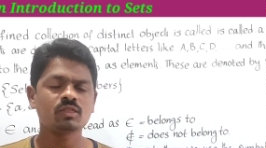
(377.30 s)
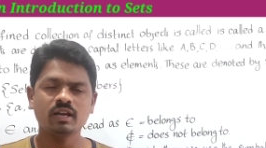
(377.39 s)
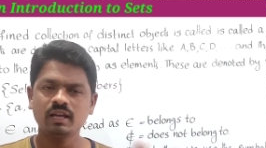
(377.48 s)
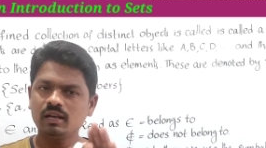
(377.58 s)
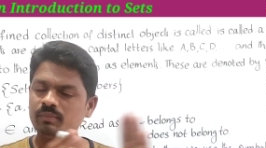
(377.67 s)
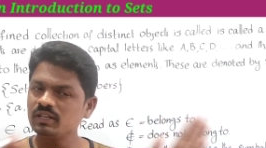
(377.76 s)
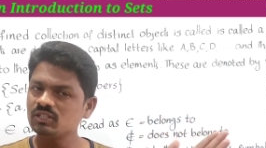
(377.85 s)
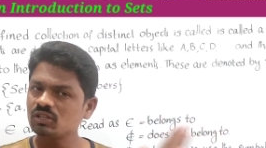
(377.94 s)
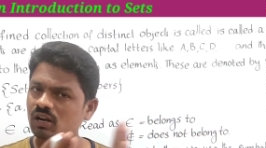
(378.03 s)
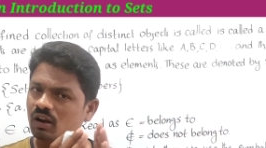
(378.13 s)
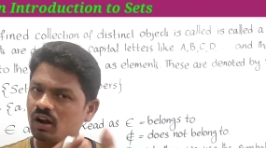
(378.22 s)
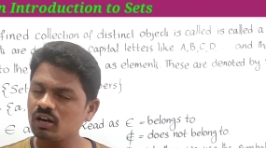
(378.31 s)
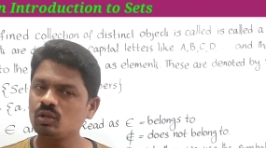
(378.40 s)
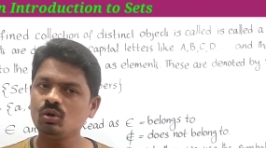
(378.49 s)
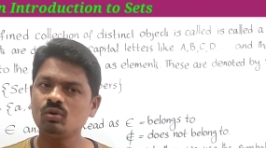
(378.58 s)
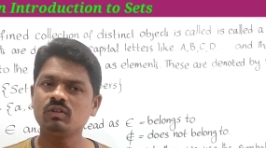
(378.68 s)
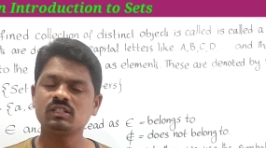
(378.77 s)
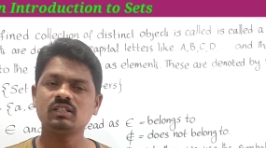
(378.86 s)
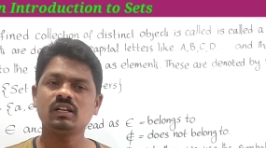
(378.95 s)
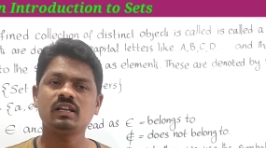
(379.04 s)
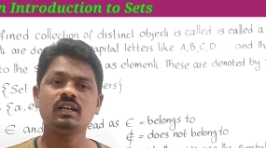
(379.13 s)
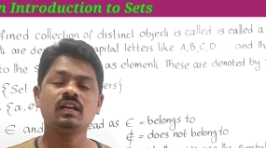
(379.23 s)
the elements are not
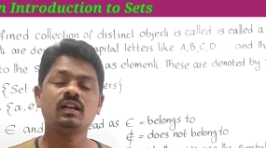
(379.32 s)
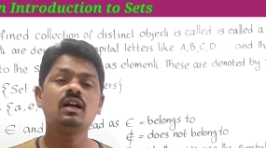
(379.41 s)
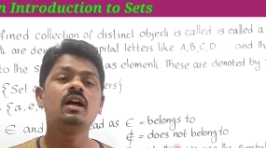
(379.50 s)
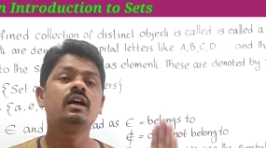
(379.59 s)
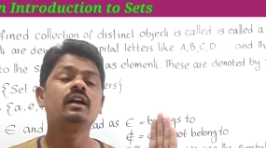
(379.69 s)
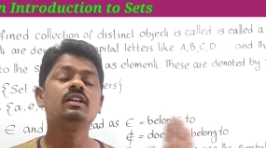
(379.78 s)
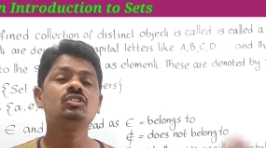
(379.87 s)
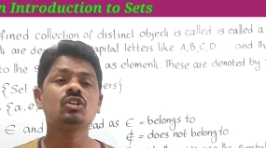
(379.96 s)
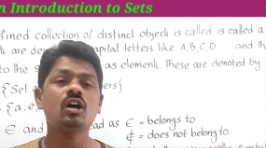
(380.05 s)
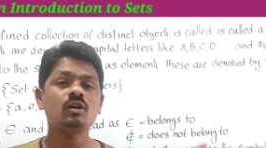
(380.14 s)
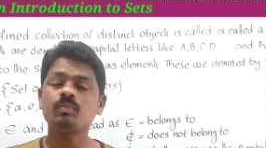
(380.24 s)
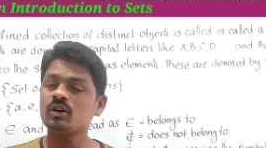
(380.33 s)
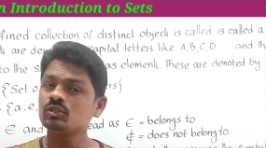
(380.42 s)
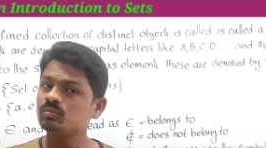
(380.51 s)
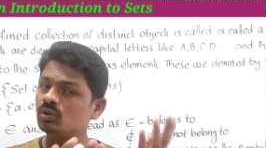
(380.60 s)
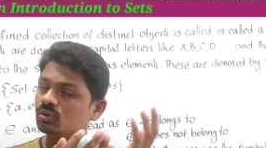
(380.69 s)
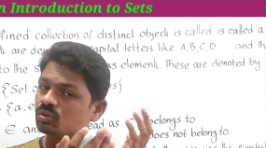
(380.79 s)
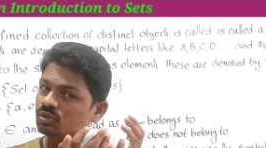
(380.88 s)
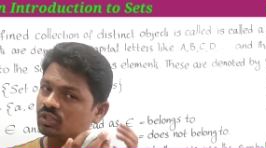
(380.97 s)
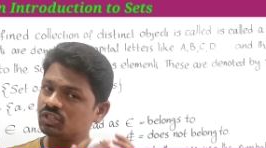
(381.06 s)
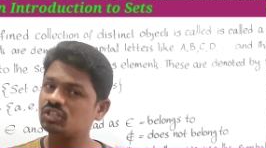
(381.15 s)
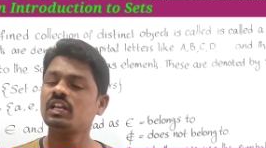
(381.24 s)
universal here it is not possible
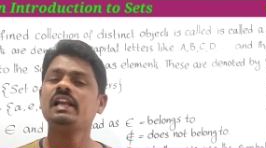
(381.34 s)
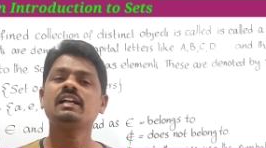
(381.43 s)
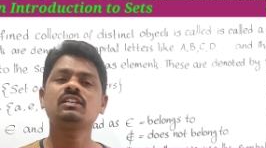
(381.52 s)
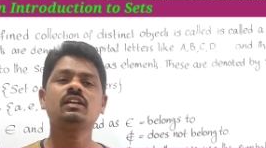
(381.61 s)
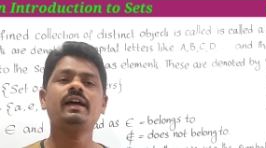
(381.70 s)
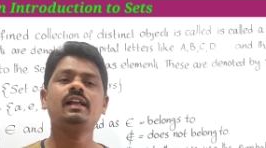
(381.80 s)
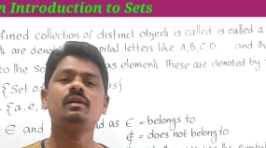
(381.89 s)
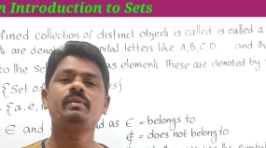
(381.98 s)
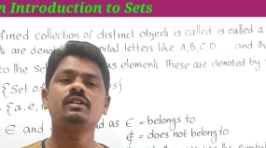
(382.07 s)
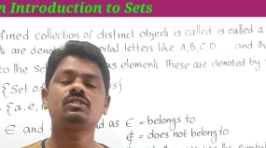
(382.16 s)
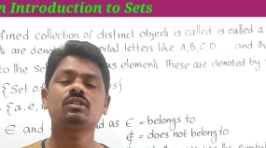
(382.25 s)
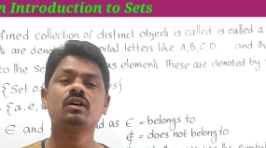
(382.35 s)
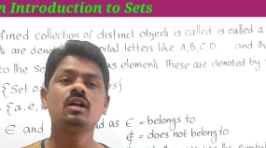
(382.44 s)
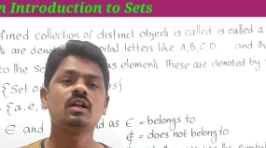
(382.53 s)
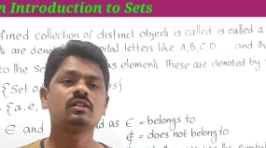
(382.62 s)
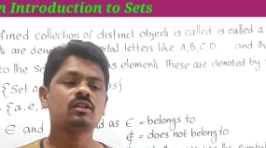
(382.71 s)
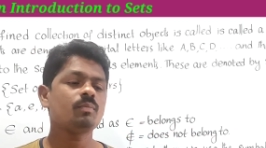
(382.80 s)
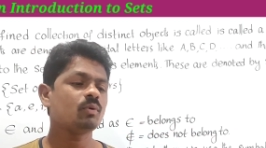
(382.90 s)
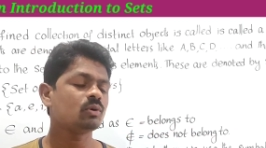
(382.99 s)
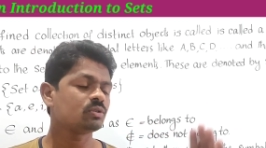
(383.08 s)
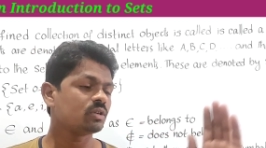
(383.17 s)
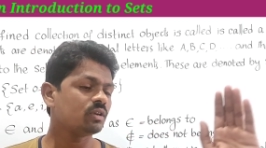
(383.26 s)
to select the elements uh,
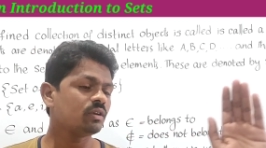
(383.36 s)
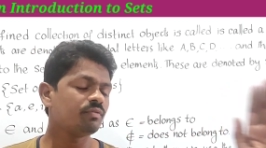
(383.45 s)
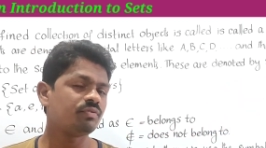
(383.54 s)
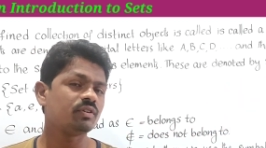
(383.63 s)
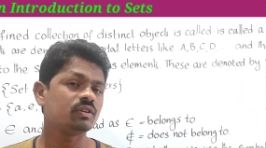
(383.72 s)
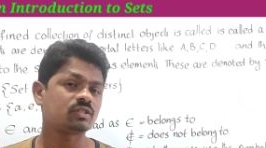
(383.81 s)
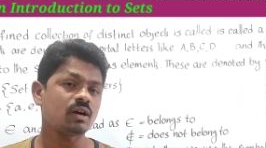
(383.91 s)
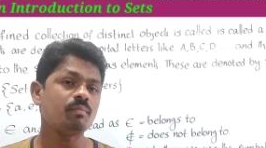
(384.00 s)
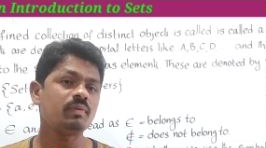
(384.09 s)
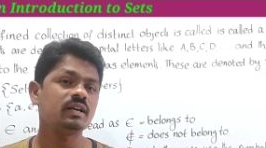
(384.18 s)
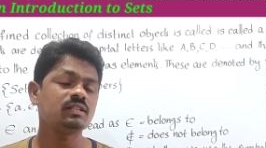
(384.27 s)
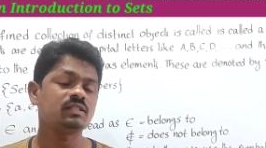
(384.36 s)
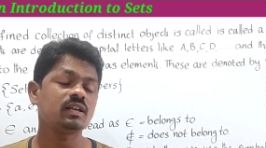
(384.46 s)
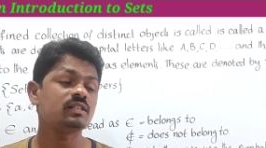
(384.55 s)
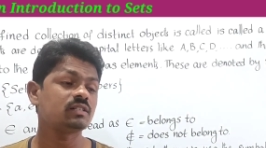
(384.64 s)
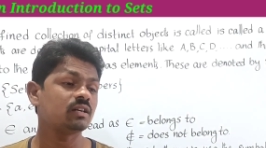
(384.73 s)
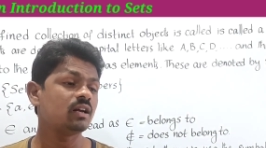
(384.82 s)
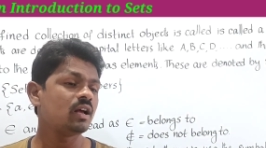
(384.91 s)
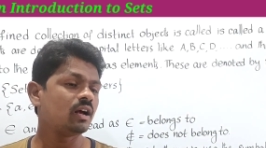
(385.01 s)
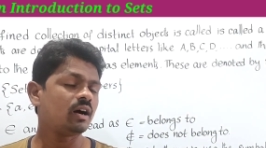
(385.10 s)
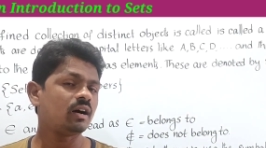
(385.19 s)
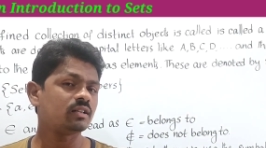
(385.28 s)
suppose if somebody says
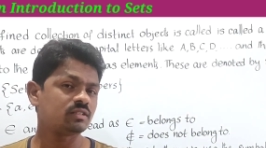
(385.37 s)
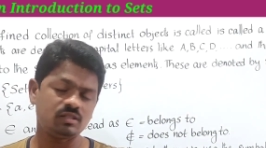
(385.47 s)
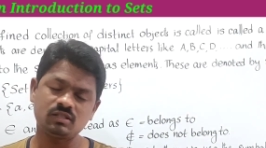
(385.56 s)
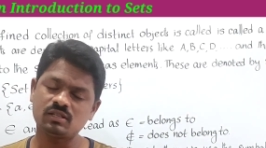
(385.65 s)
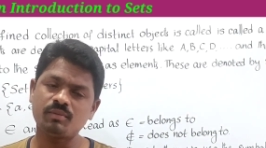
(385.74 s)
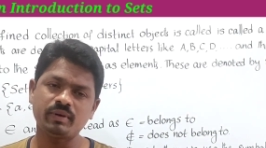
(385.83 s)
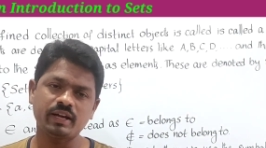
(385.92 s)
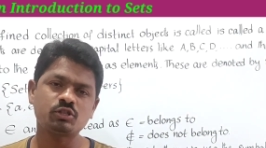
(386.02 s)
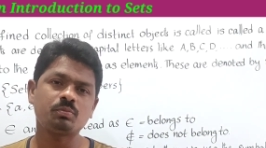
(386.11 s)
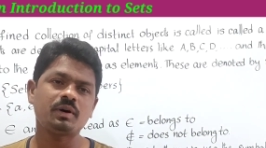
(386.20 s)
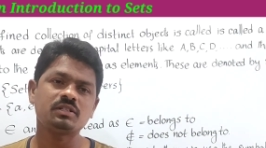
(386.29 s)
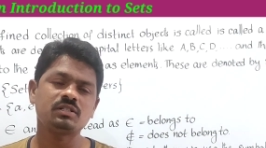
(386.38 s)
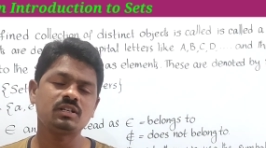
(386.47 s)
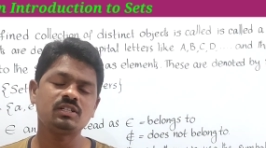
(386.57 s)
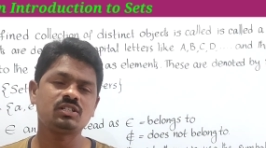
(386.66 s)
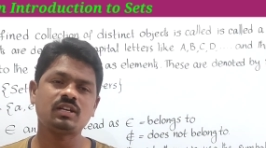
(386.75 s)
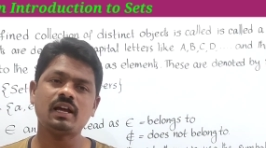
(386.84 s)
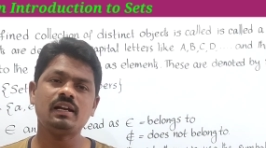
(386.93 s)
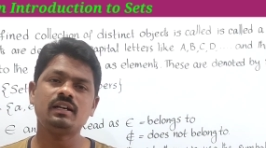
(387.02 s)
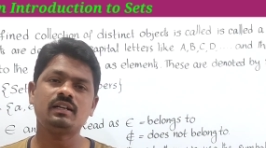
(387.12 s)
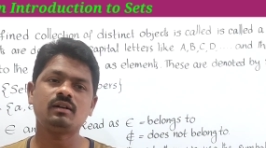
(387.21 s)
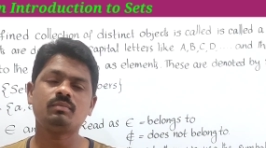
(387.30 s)
uh, some x person is
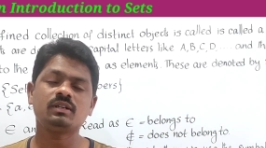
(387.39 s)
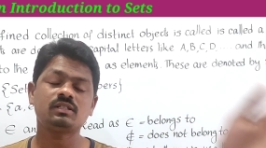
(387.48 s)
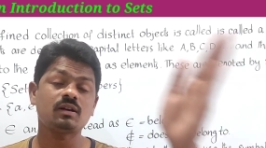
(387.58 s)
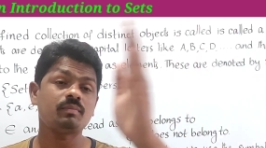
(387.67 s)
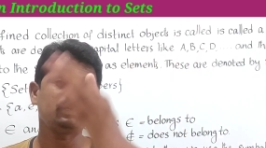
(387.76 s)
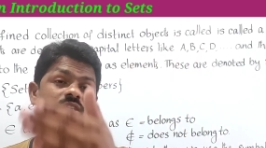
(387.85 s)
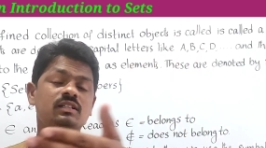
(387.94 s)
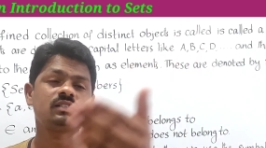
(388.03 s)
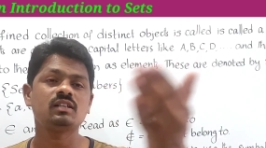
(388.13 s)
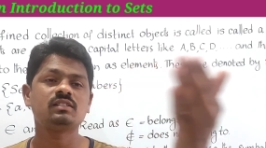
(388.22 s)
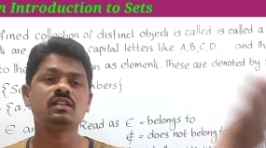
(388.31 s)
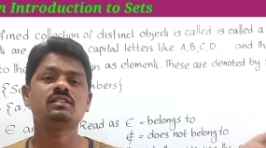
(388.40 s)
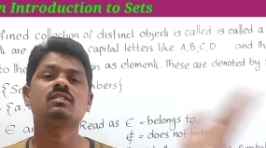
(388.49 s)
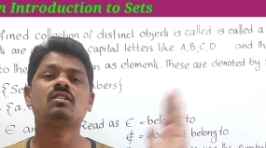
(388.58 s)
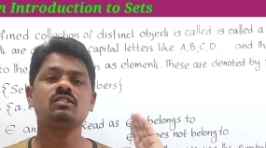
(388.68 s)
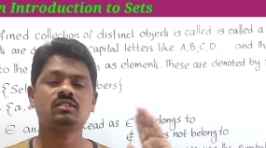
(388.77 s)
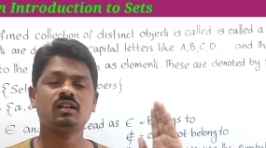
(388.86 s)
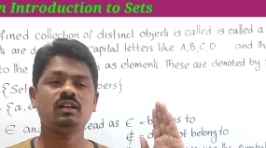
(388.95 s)
talented but some other says he is not